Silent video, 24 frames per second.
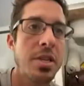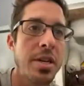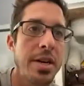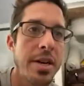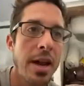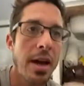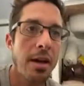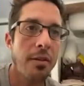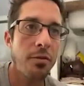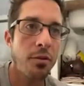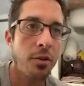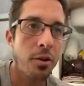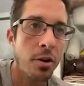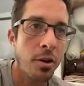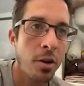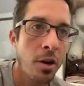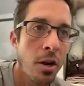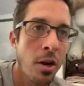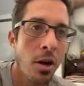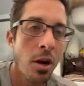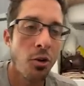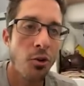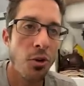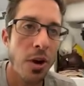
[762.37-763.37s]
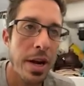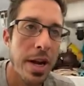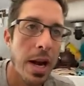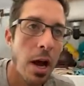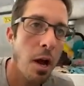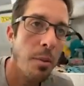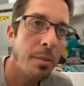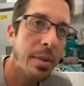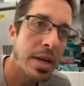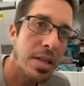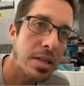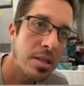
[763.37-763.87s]
never, right now
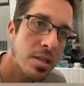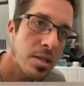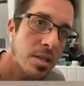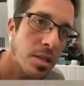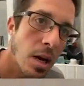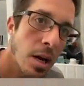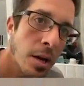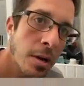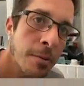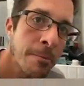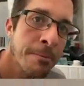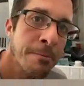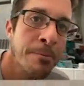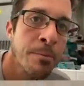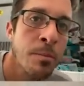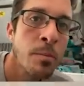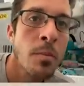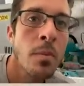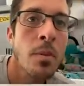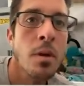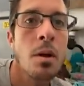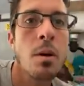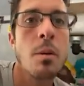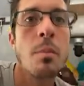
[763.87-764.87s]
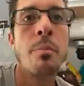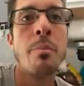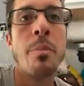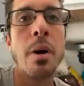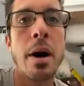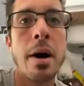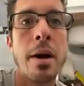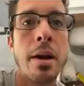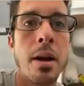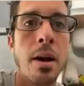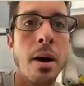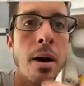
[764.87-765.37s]
I'm getting sun,
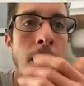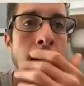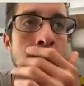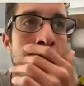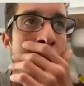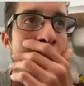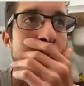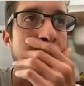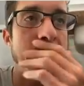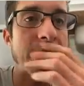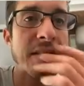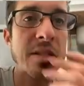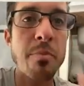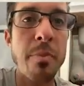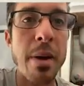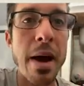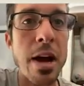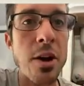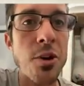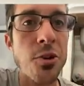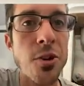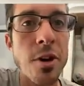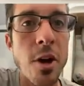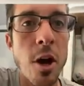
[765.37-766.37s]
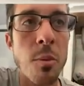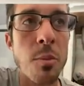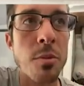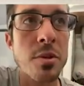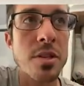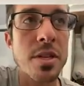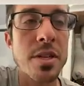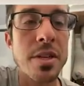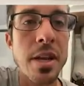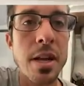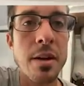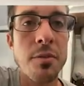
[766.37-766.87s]
but this battery
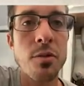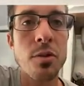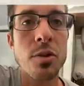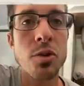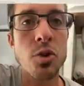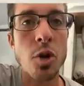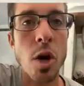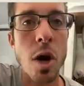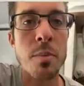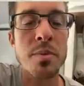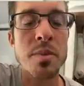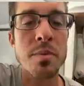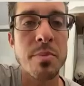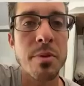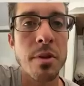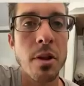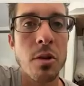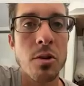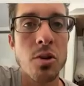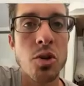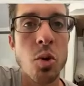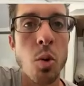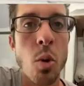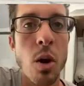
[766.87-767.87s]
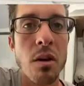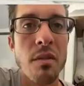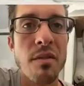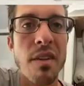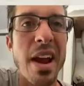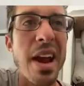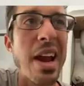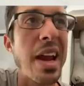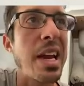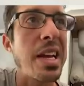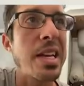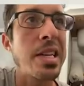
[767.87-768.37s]
almost never drops below
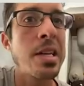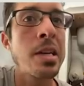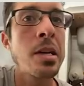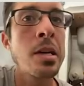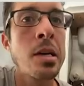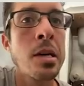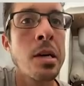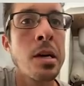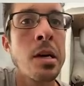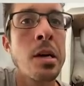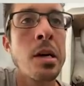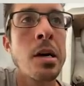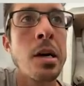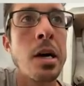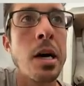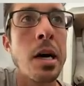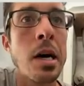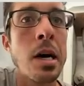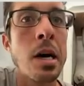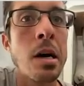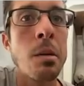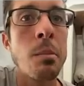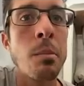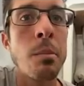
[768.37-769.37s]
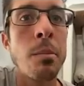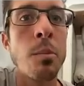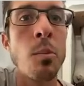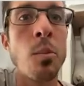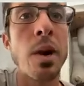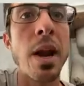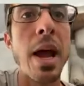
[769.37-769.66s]
12.8. When